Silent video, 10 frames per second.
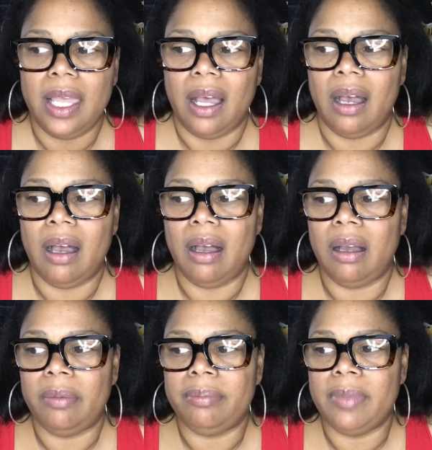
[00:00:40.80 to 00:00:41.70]

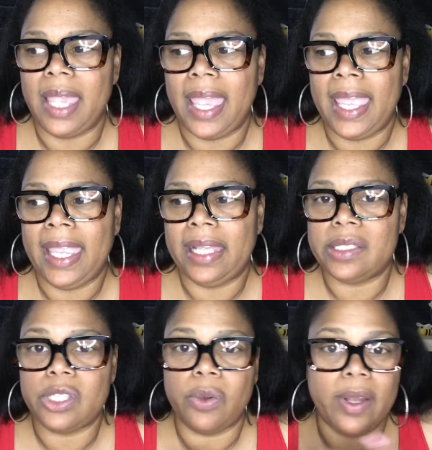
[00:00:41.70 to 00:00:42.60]
Um, and
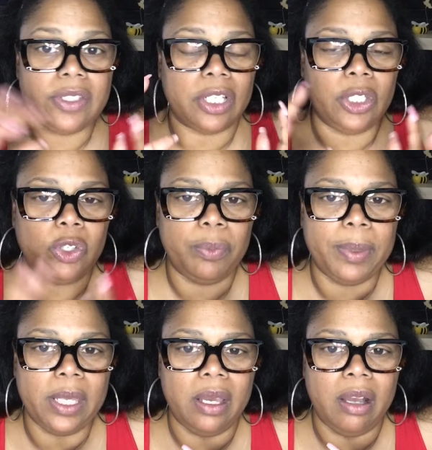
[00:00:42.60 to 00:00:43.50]
so I took a little
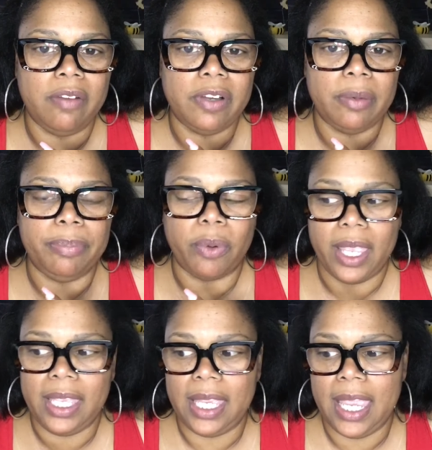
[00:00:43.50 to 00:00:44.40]
bit of a
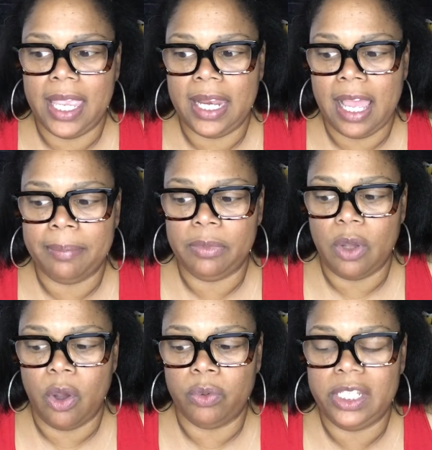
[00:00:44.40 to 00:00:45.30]
break, and I'm
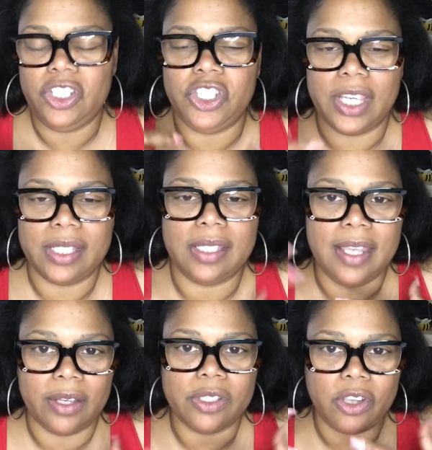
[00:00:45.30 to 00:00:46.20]
only just
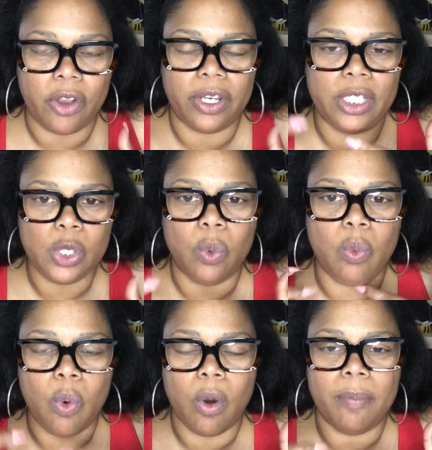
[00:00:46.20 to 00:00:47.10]
now starting to
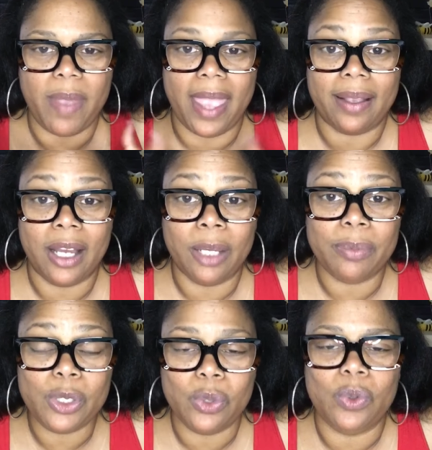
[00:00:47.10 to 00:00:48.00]
warm back up
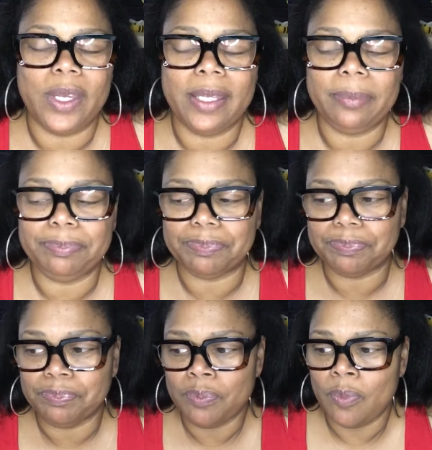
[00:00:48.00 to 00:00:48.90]
to it.
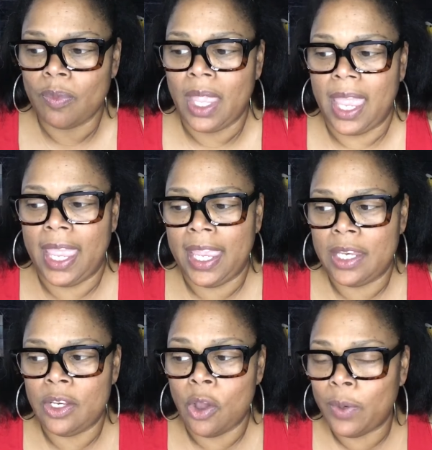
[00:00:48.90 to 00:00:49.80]

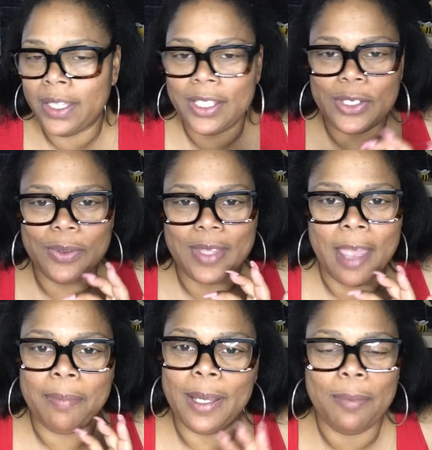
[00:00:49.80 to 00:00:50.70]
And no one could do
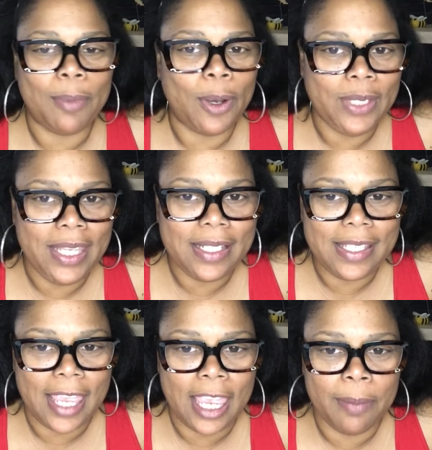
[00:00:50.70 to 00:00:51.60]
that but Monique
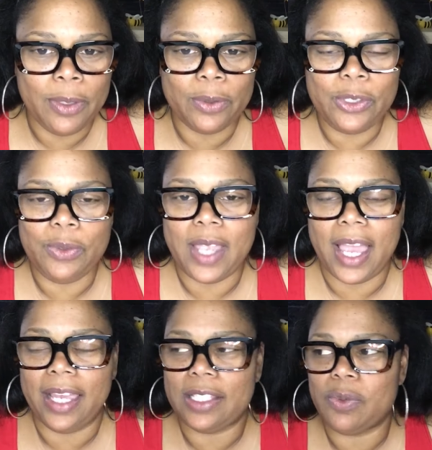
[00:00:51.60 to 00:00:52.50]
Samuels. You
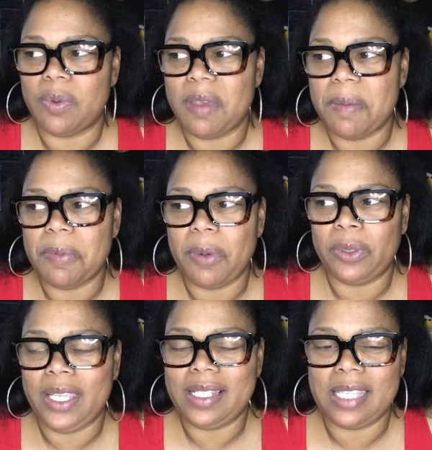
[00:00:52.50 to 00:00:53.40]
guys remember
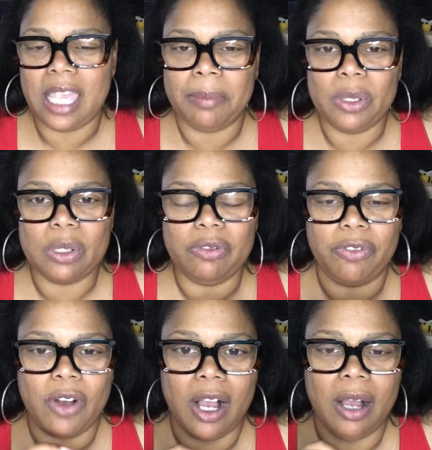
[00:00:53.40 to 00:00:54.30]
Monique Samuels
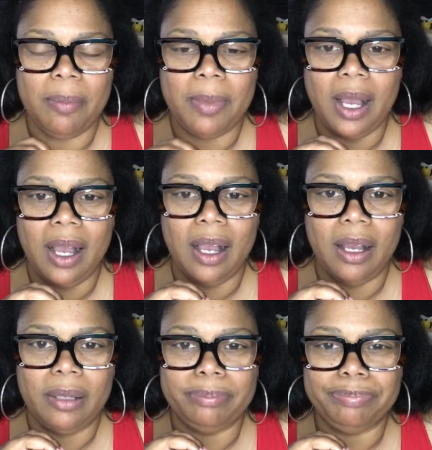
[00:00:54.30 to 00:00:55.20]
from
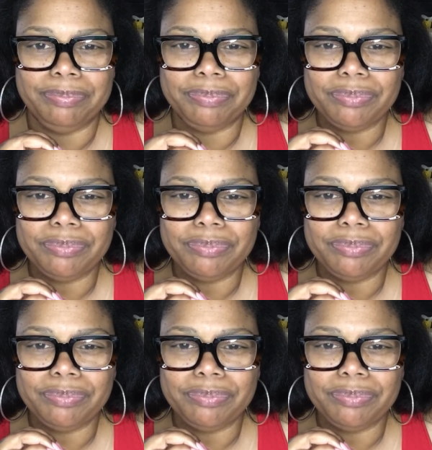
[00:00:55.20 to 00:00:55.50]
um,